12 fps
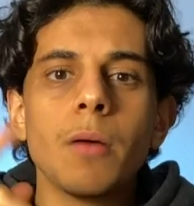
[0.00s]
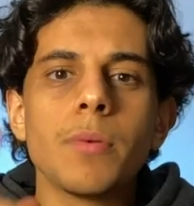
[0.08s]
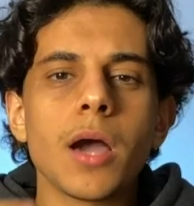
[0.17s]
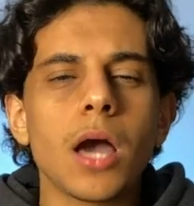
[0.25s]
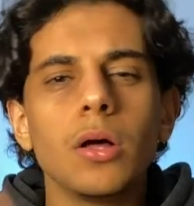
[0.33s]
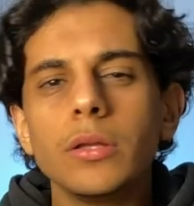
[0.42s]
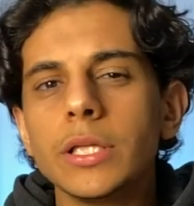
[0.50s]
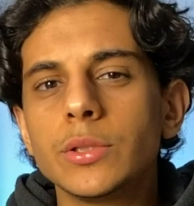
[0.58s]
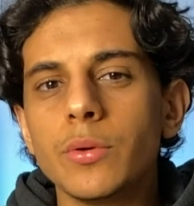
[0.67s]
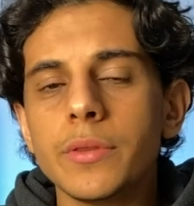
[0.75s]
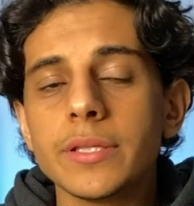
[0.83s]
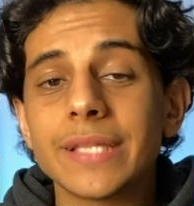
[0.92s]
but I only
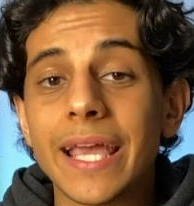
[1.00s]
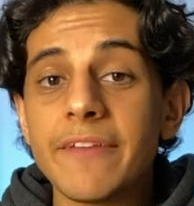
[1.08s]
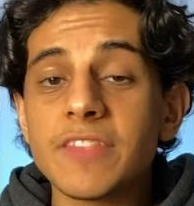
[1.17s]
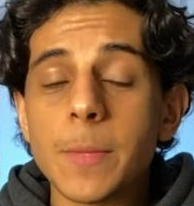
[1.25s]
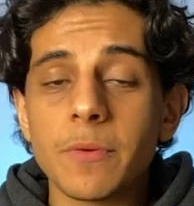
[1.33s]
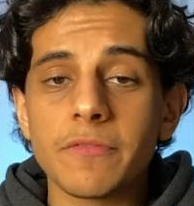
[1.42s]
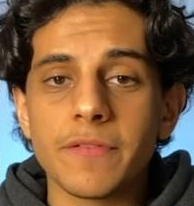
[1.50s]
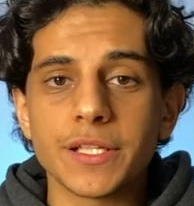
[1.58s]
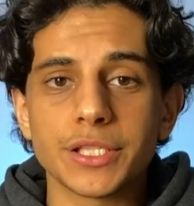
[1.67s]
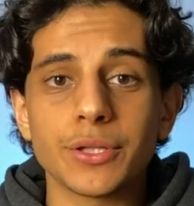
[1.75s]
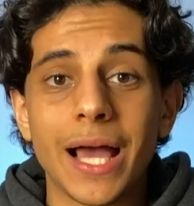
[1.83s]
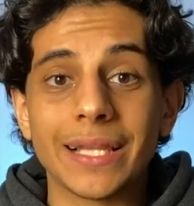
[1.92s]
do this if the
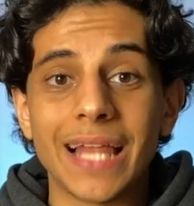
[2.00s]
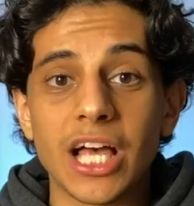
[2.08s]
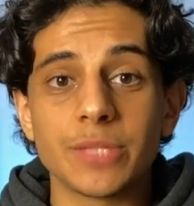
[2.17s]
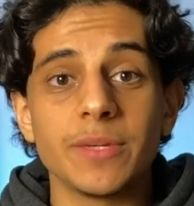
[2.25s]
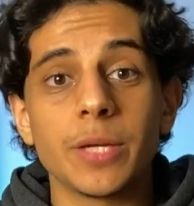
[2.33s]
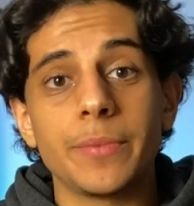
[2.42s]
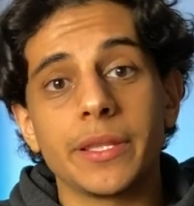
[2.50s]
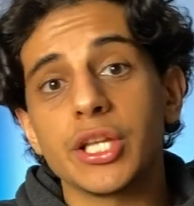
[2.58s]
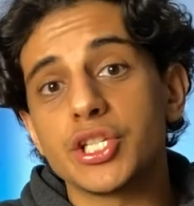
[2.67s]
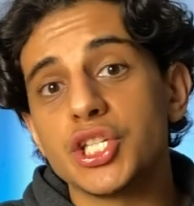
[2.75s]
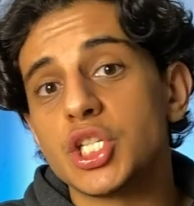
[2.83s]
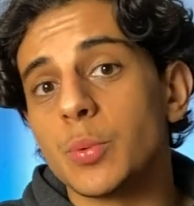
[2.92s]
professor allows me to bring the
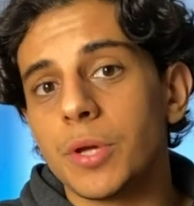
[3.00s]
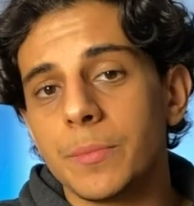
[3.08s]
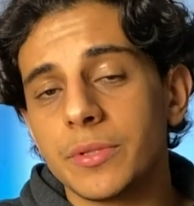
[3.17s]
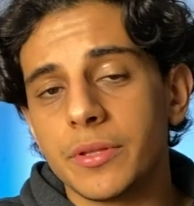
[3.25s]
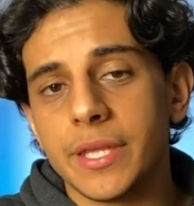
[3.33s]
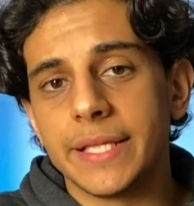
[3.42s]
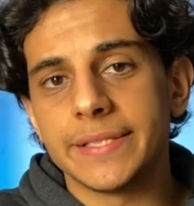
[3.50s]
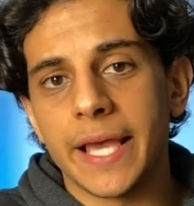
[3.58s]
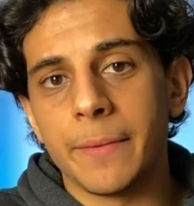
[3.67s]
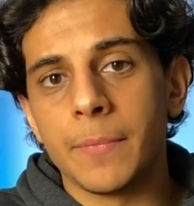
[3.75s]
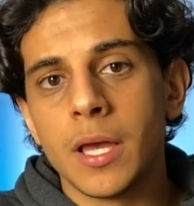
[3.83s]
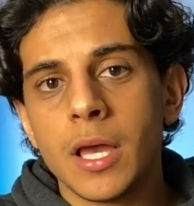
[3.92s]
cheat sheet with me to the
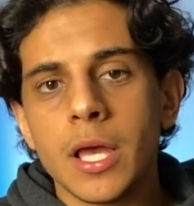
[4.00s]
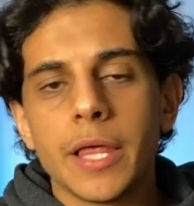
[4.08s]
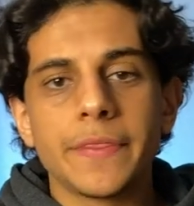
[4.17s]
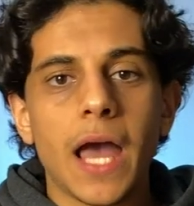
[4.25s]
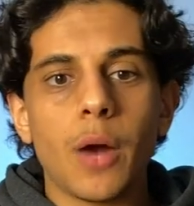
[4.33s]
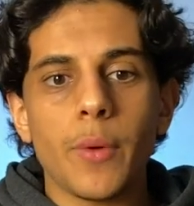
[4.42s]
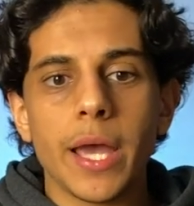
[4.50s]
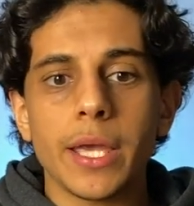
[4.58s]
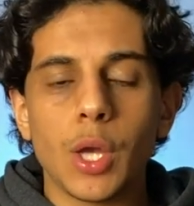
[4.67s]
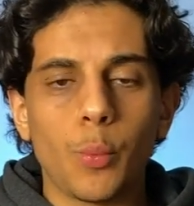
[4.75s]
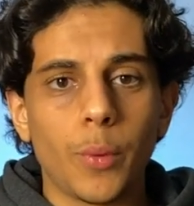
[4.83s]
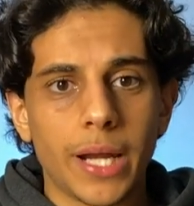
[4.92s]
exam. That way,
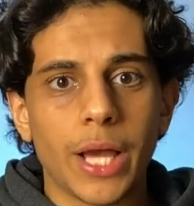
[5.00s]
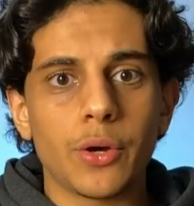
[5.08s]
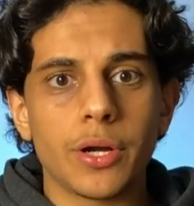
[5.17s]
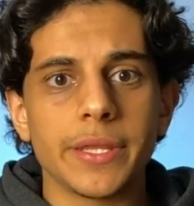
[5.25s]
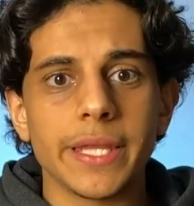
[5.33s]
when I go to the